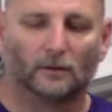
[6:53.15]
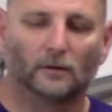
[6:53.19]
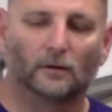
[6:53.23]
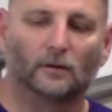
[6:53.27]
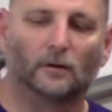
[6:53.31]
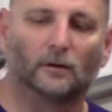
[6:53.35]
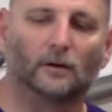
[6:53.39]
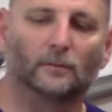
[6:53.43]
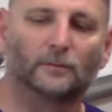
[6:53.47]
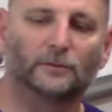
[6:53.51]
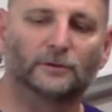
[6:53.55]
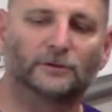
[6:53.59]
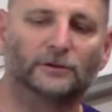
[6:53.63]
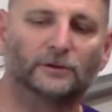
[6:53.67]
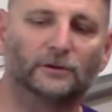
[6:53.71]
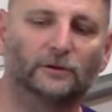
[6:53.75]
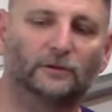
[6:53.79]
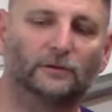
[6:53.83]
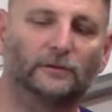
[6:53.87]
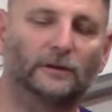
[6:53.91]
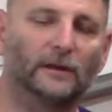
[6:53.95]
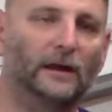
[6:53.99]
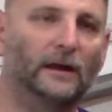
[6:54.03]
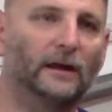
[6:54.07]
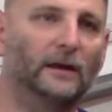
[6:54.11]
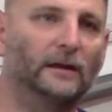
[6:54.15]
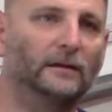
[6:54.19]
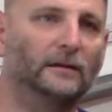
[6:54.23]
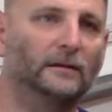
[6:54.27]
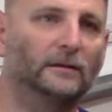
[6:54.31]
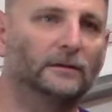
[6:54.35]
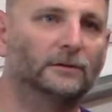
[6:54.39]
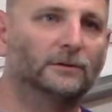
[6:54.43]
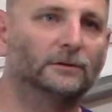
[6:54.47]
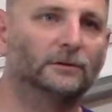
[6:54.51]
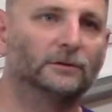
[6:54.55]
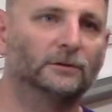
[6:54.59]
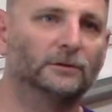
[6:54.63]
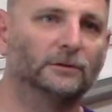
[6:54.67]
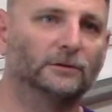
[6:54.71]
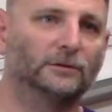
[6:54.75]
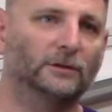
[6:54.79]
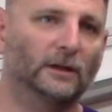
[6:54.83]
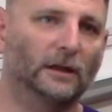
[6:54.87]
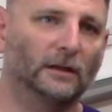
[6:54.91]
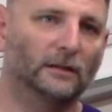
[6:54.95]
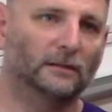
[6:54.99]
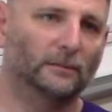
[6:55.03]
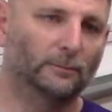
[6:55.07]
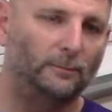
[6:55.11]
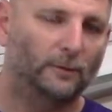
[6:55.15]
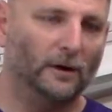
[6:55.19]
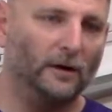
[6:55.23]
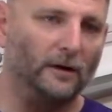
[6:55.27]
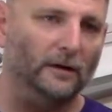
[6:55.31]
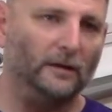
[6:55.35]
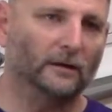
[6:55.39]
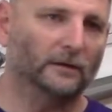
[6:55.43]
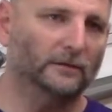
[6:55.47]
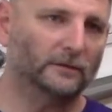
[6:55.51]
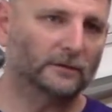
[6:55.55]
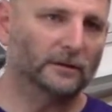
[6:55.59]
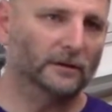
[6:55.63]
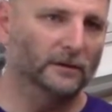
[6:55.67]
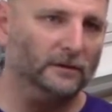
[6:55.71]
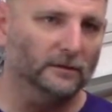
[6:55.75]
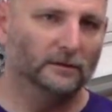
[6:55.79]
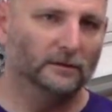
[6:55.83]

Armor Shield 9. Shake the product.